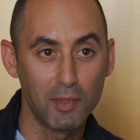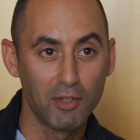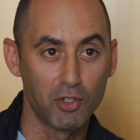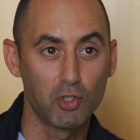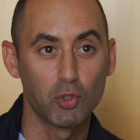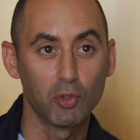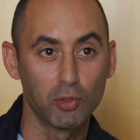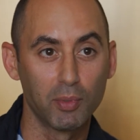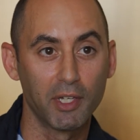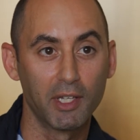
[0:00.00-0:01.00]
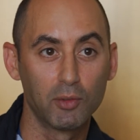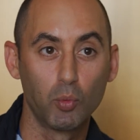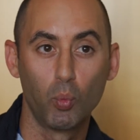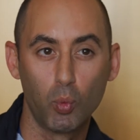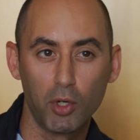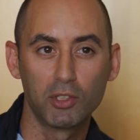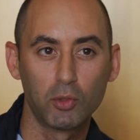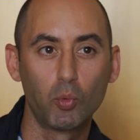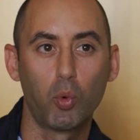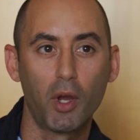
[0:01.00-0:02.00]
of a shoulder blade worked
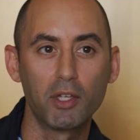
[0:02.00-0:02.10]
quite